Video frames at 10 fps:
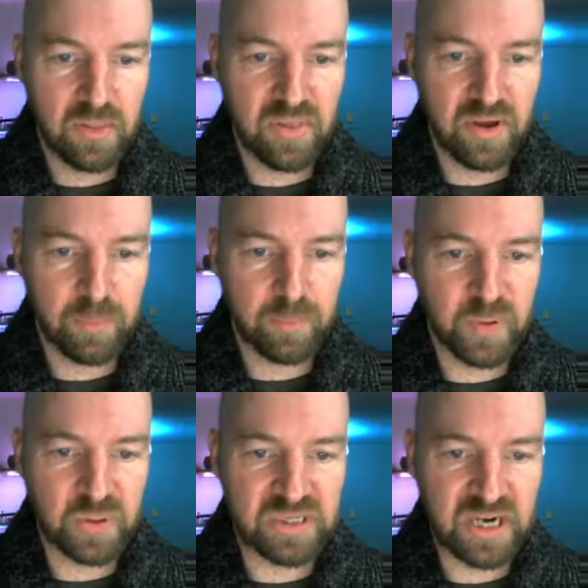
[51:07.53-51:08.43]
The
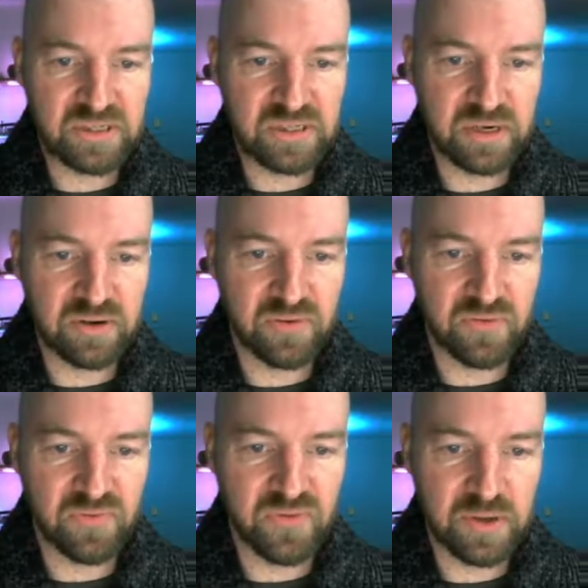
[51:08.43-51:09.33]
projection
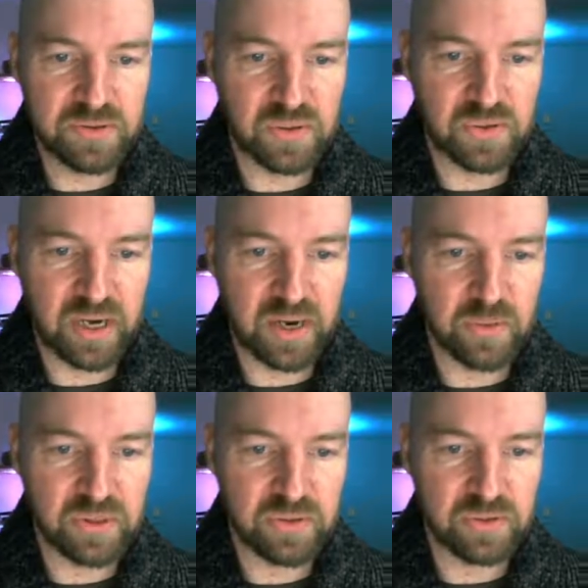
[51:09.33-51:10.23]
filter that I
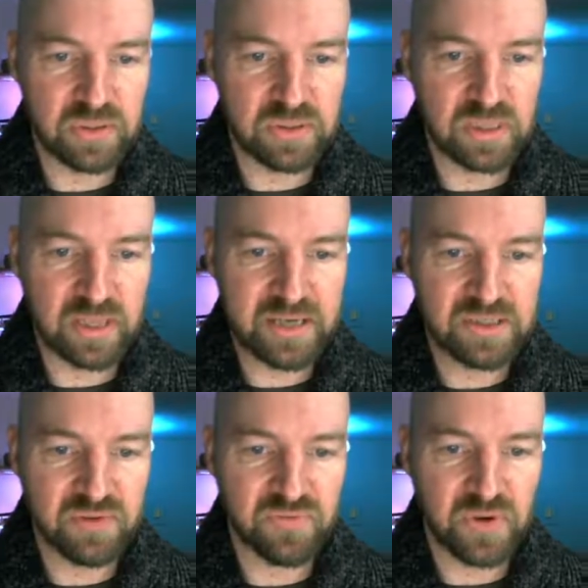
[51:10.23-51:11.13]
want to use, the
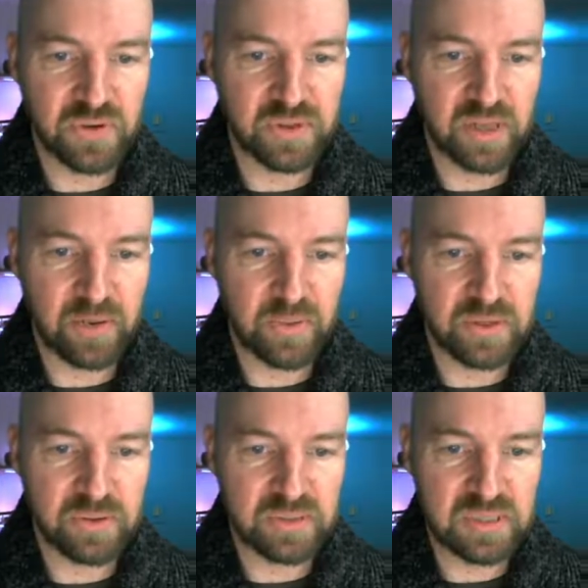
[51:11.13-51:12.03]
selection filter that I want
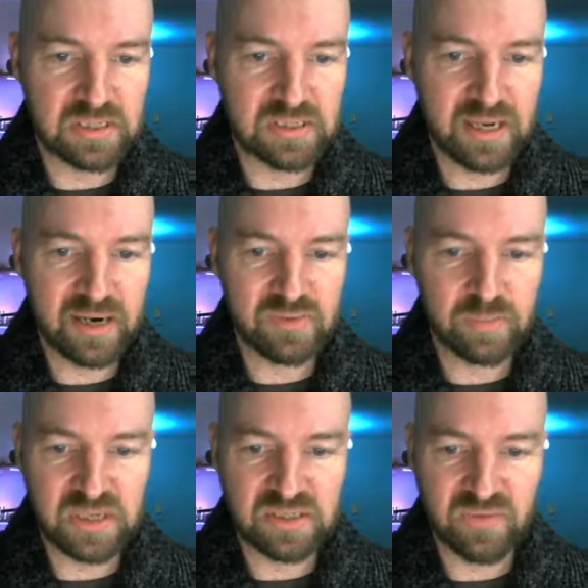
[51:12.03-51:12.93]
to use, instead of
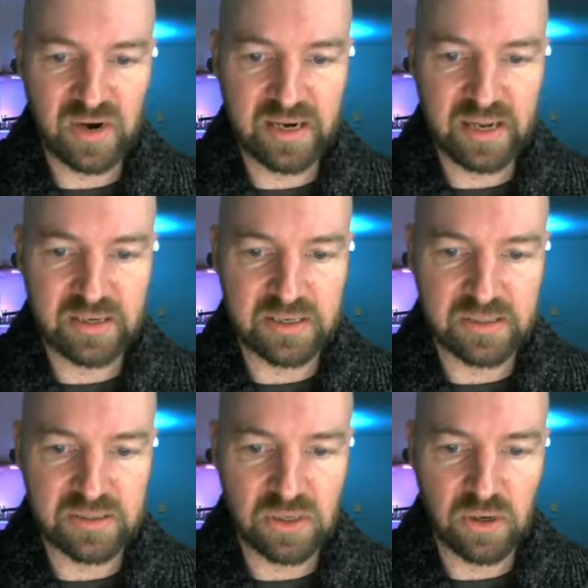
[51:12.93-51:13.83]
specified
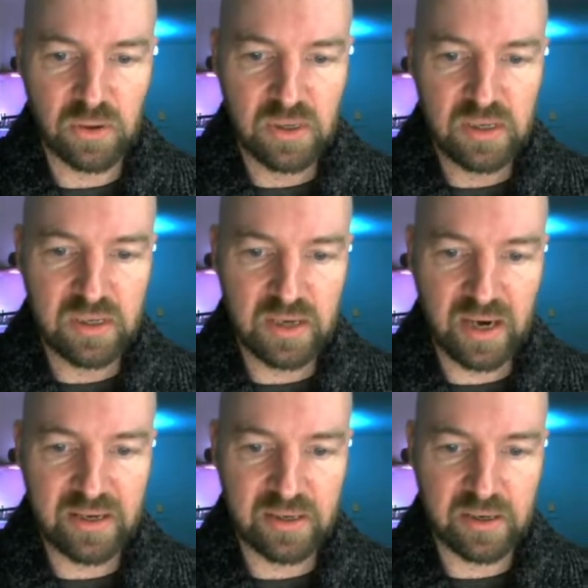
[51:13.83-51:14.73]
entities, so
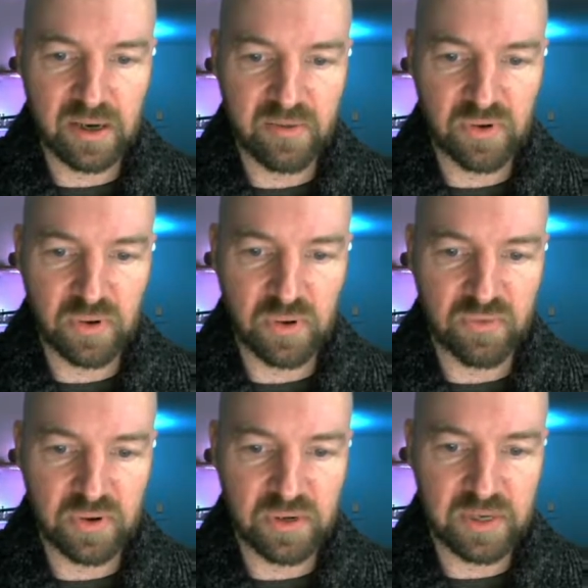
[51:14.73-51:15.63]
I can hover
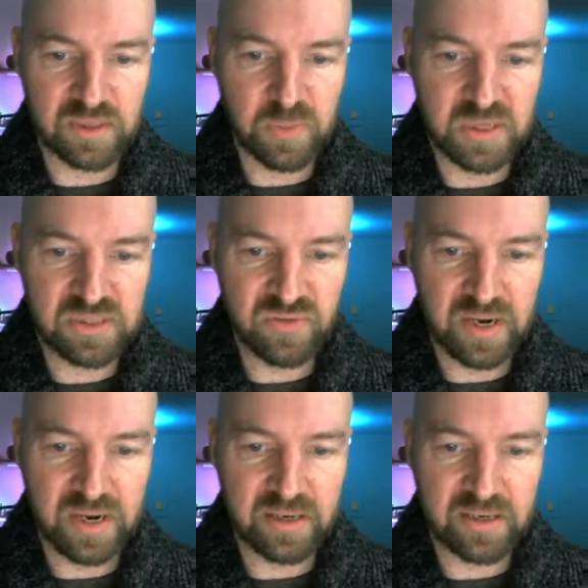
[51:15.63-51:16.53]
over, and
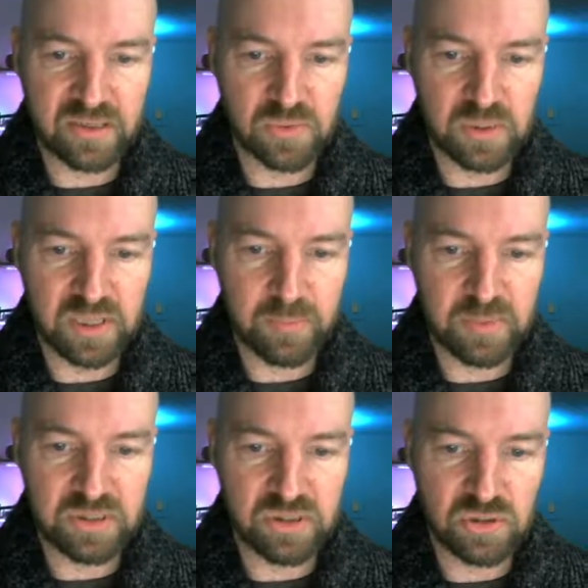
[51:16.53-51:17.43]
specified entities will let
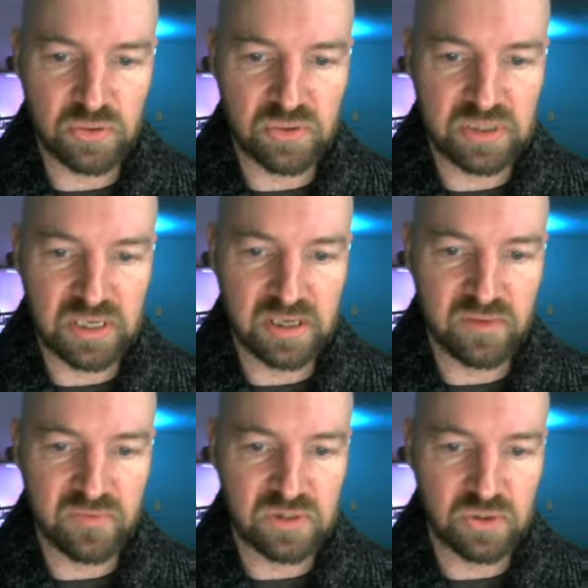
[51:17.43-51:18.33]
me choose
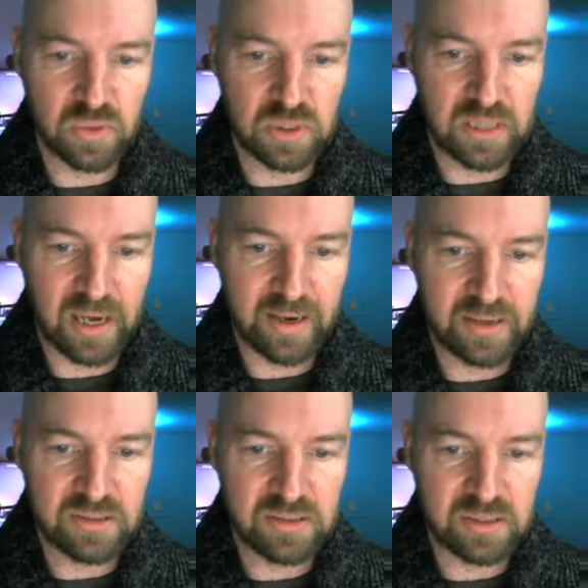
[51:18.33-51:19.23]
individual
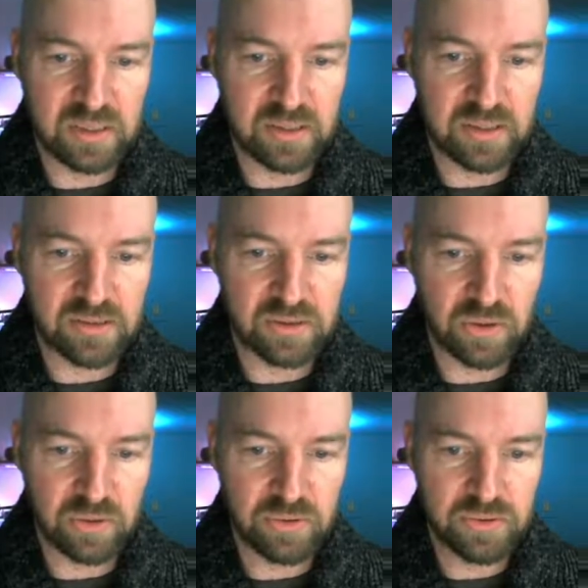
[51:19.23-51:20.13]
lines and
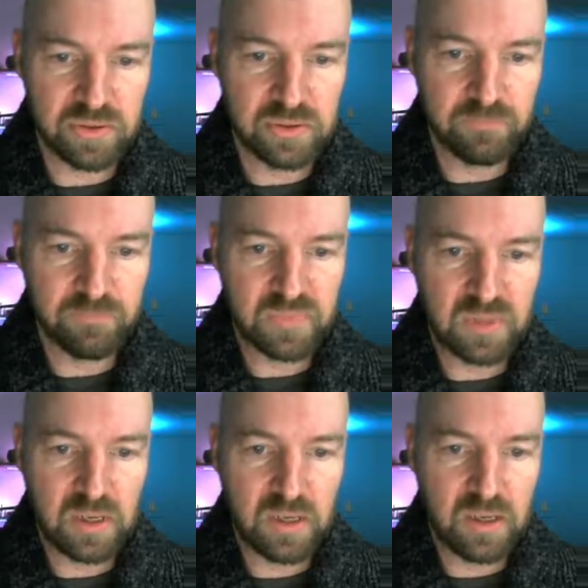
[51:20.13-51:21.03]
circles.
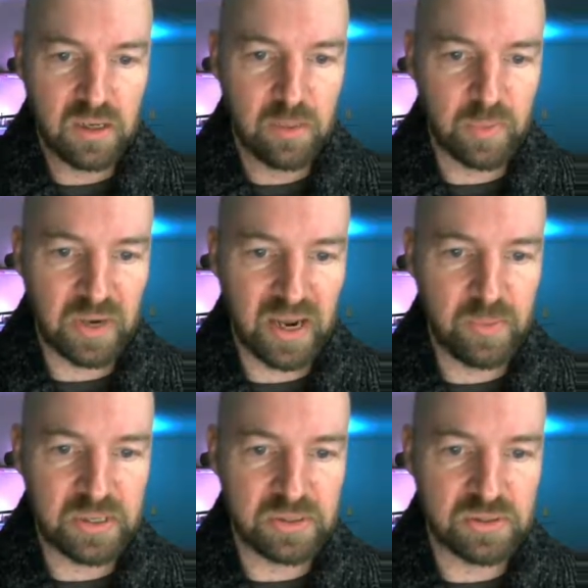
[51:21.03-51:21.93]
But I
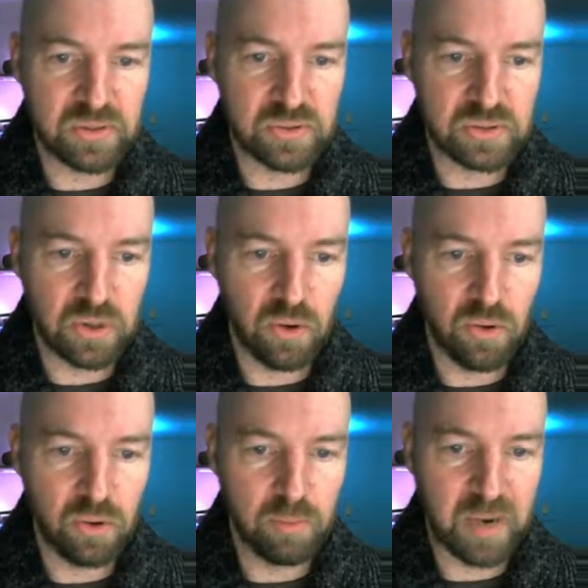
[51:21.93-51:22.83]
want to choose a
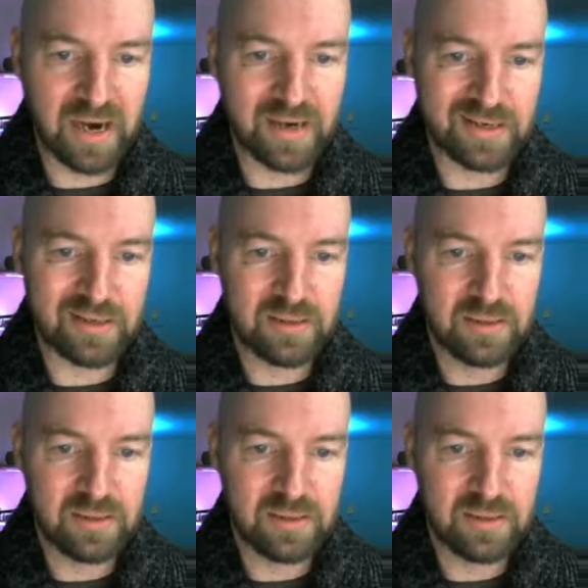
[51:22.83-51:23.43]
whole body.